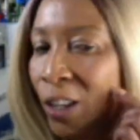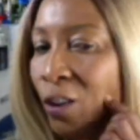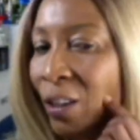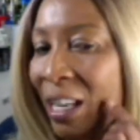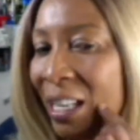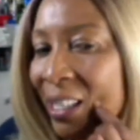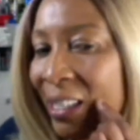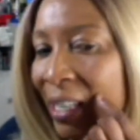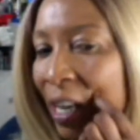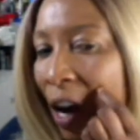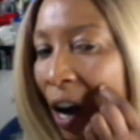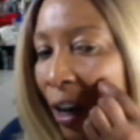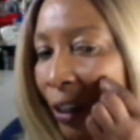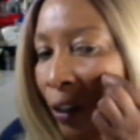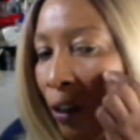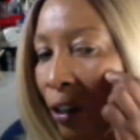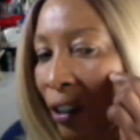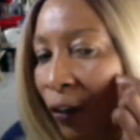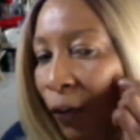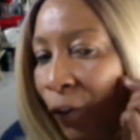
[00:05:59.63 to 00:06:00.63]
you can see all
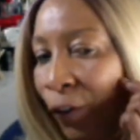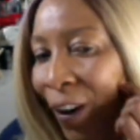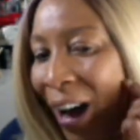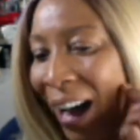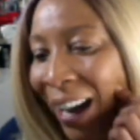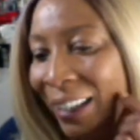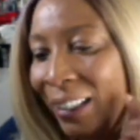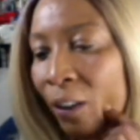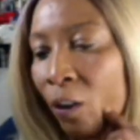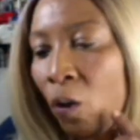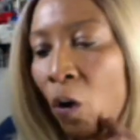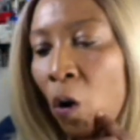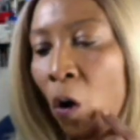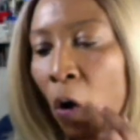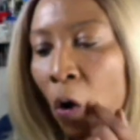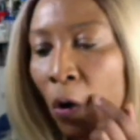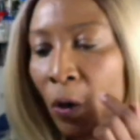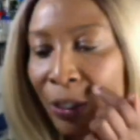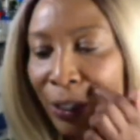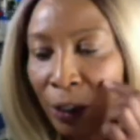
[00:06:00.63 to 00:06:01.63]
those fine
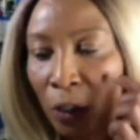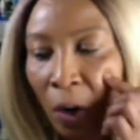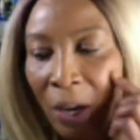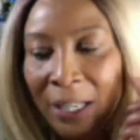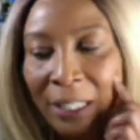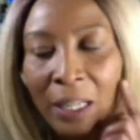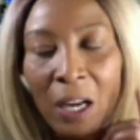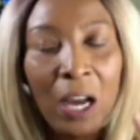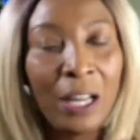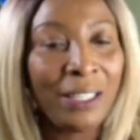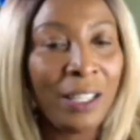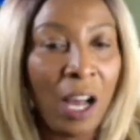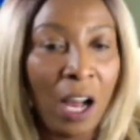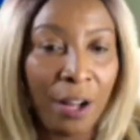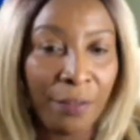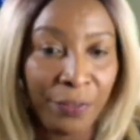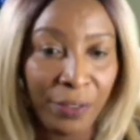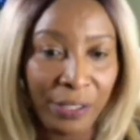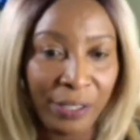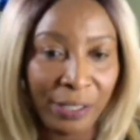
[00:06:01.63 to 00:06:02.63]
holes going on